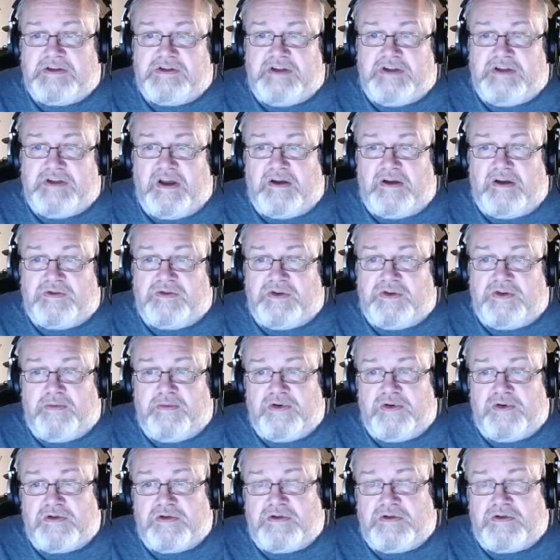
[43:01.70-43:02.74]
tiles or
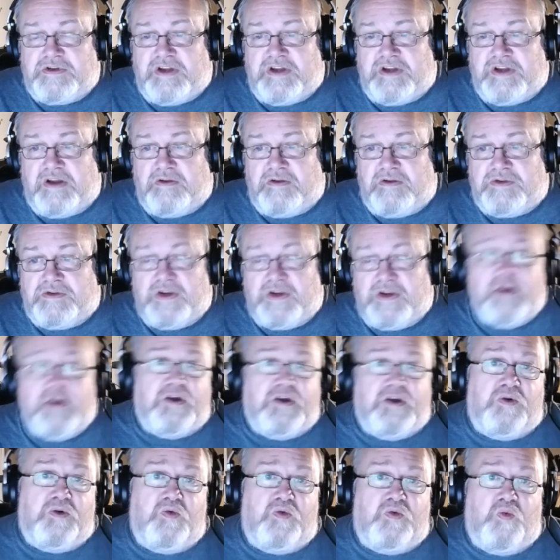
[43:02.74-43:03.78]
broken tiles,
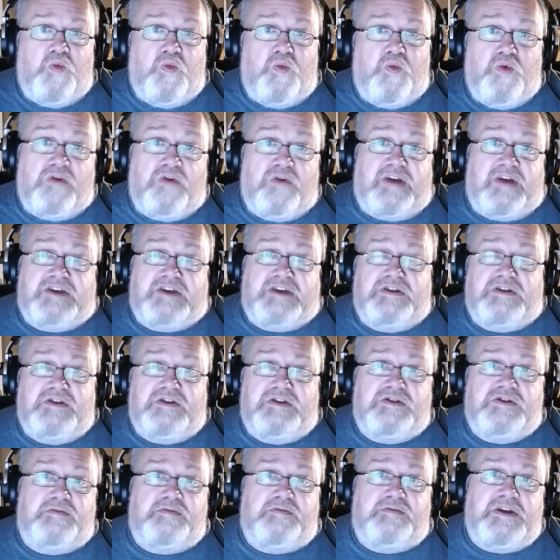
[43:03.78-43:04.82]
we'll actually
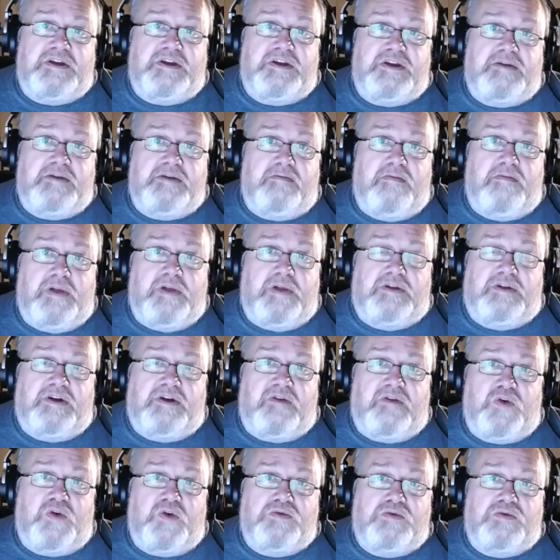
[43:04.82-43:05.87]
just be building
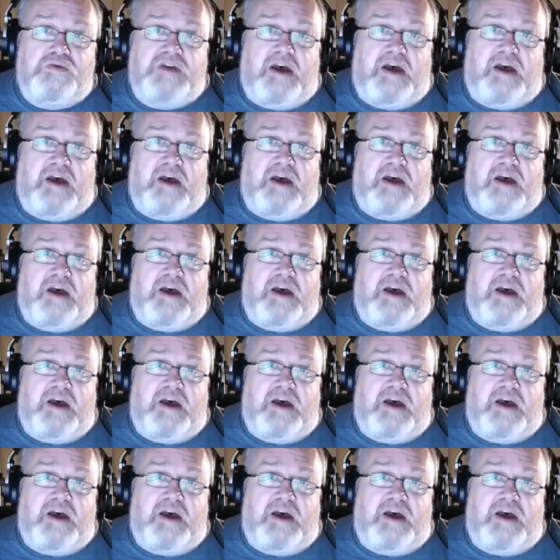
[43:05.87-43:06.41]
our own tiles.